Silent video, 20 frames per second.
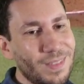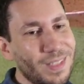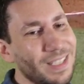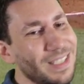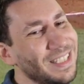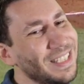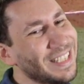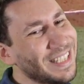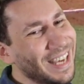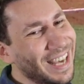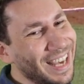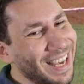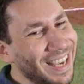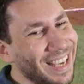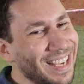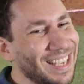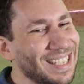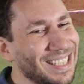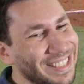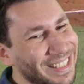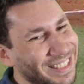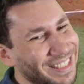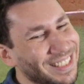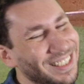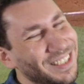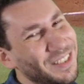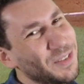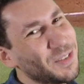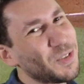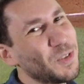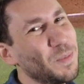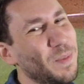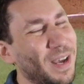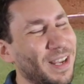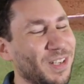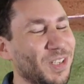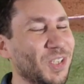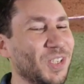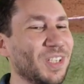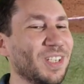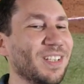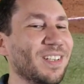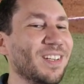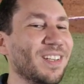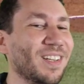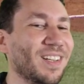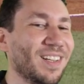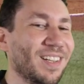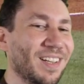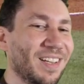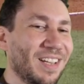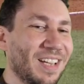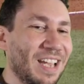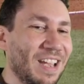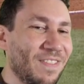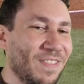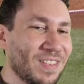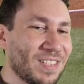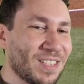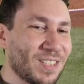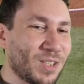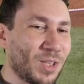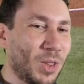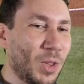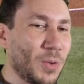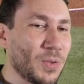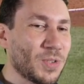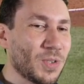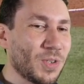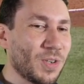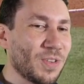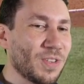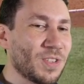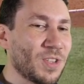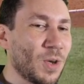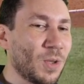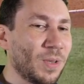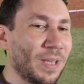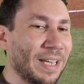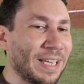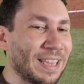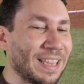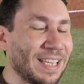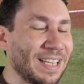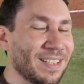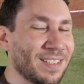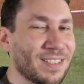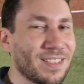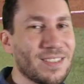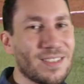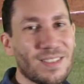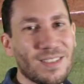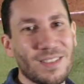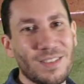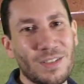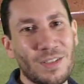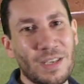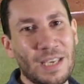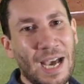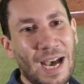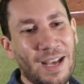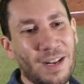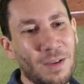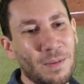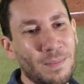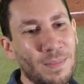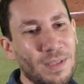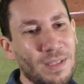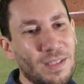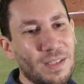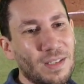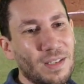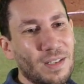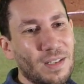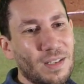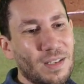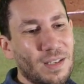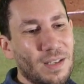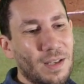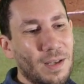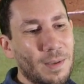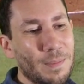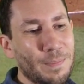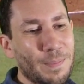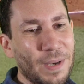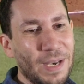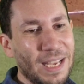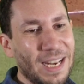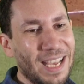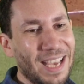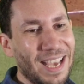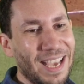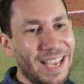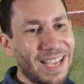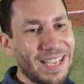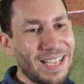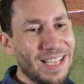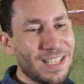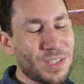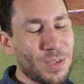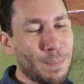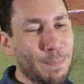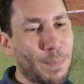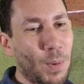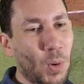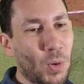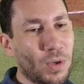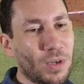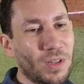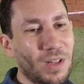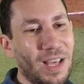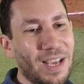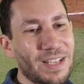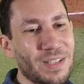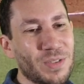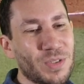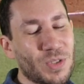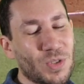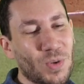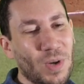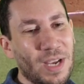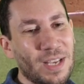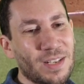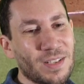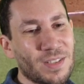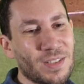You kind of, a little too much. If this is closer to the zone like this, you got him. But it's a borderline strike to